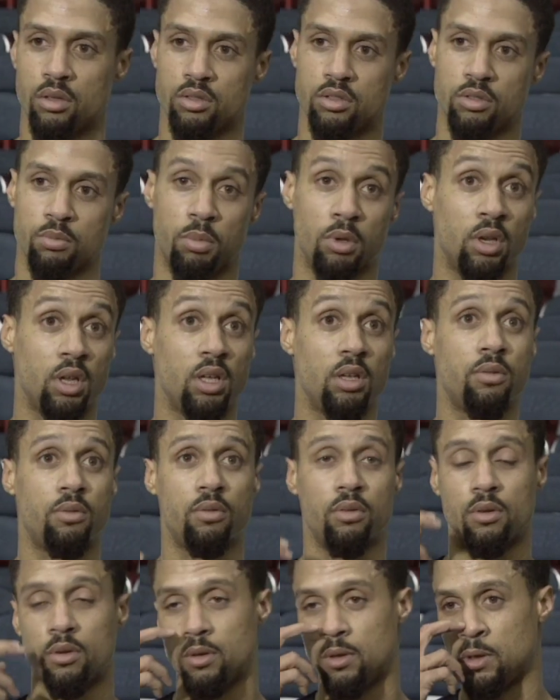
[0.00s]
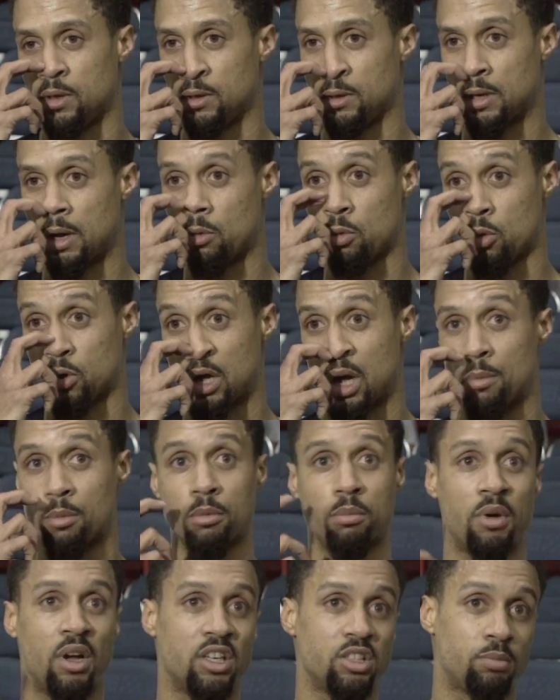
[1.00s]
This is belief, and I won't
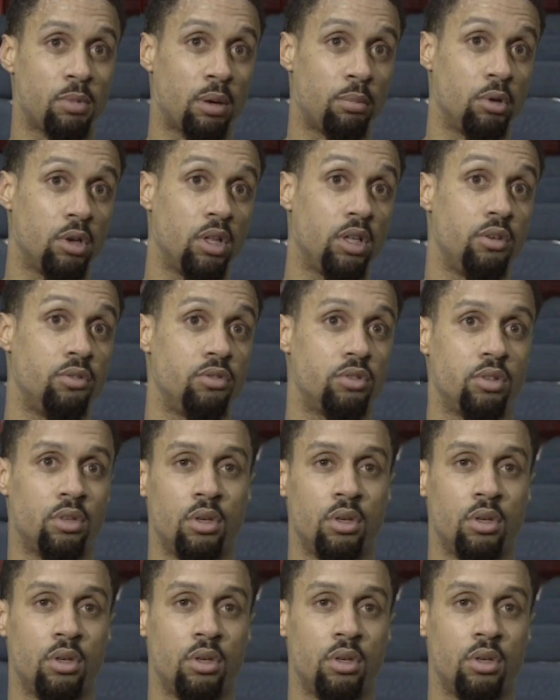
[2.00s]
compromise my beliefs.